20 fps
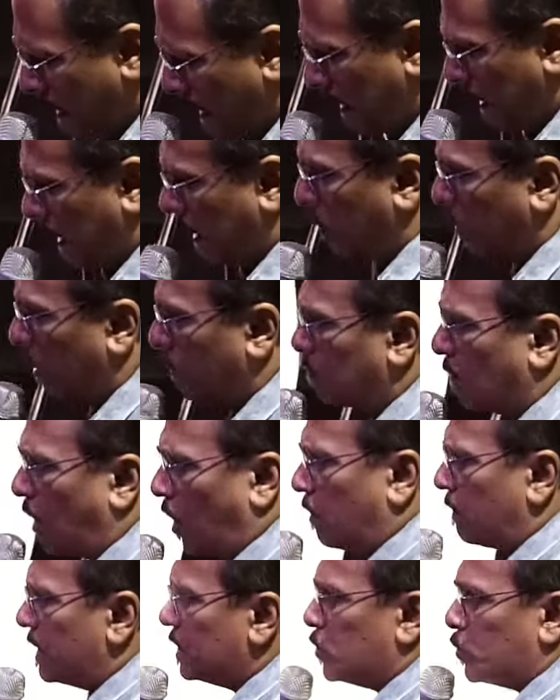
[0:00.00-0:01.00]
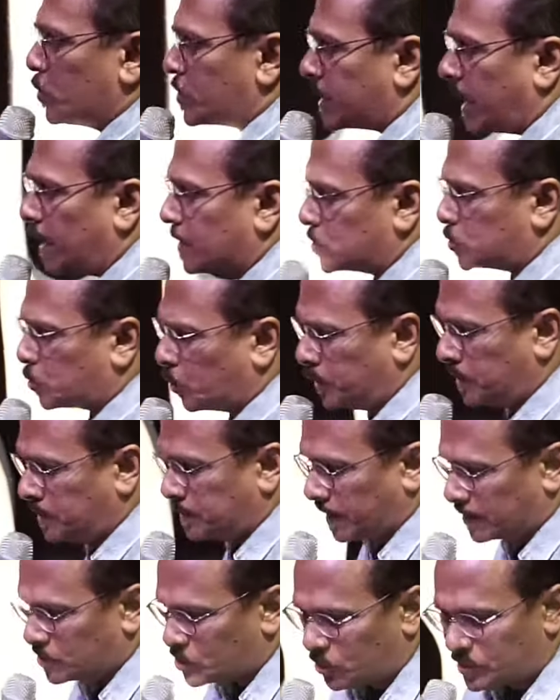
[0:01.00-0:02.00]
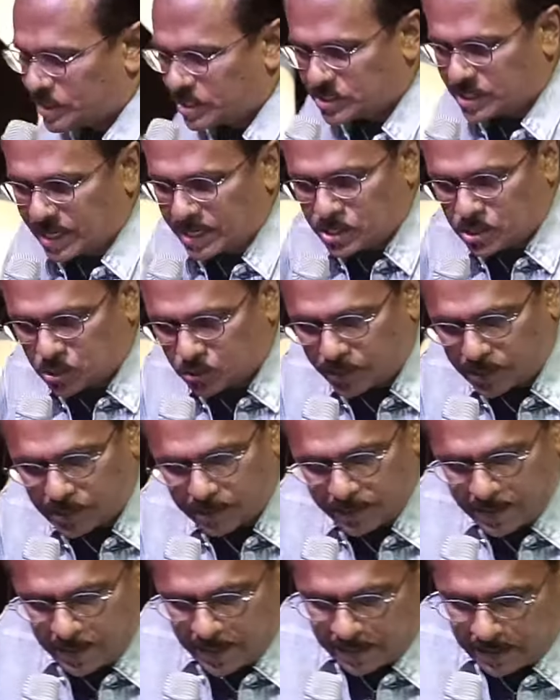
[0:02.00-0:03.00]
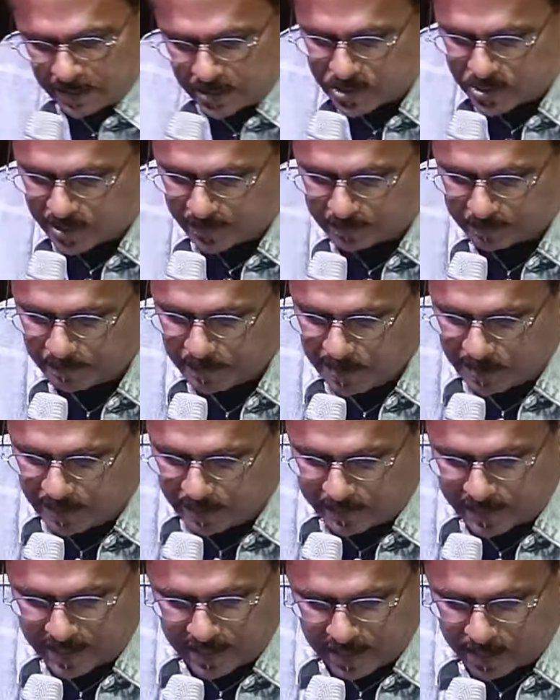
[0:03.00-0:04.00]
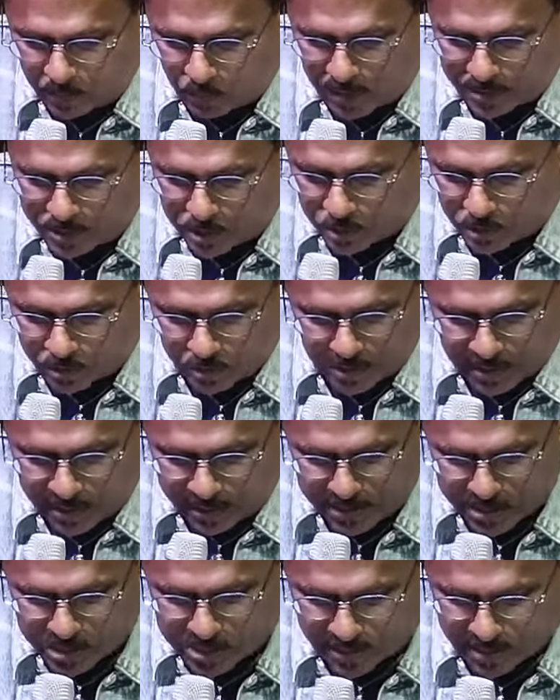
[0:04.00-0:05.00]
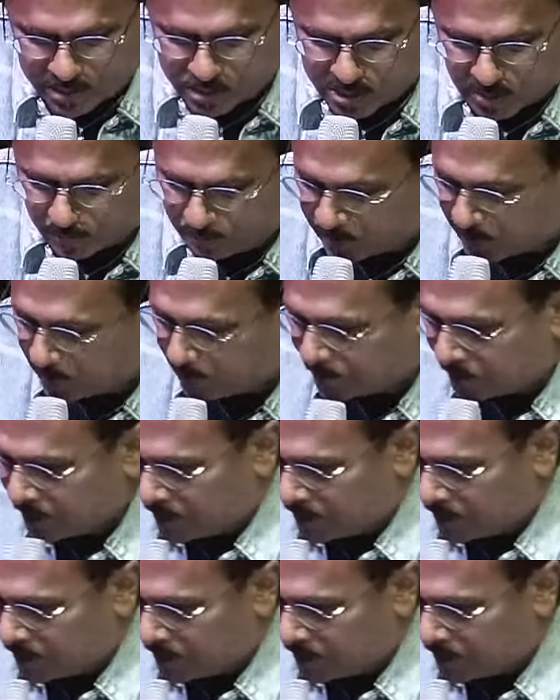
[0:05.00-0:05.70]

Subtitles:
And the moment you start doing that, so He says to her, listen, now, I want you to understand something,